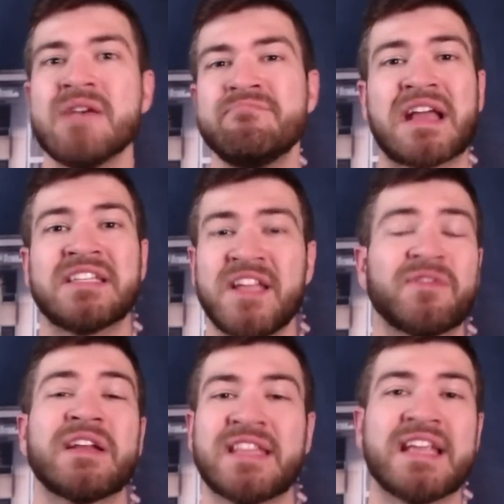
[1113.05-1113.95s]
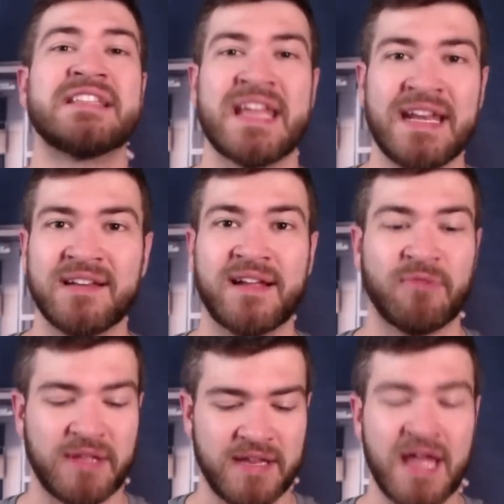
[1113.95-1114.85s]
mix different things in,
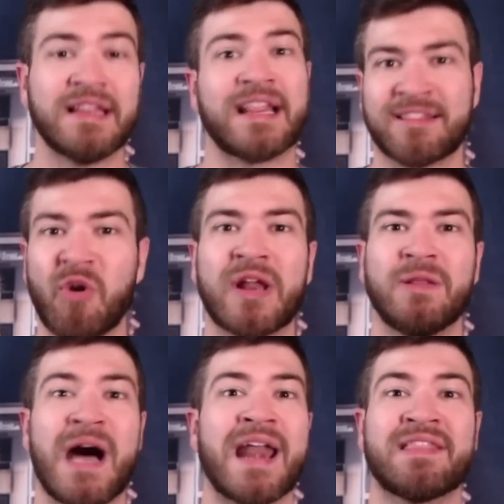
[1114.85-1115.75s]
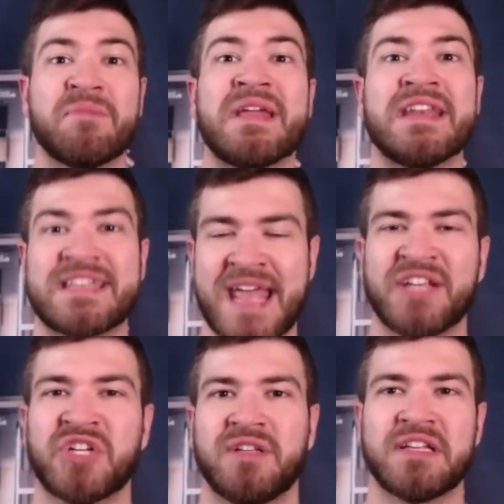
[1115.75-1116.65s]
really like throwing a lot at them
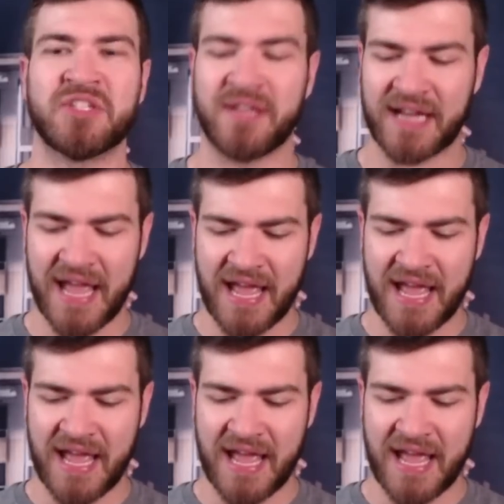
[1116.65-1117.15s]
intentionally. So like,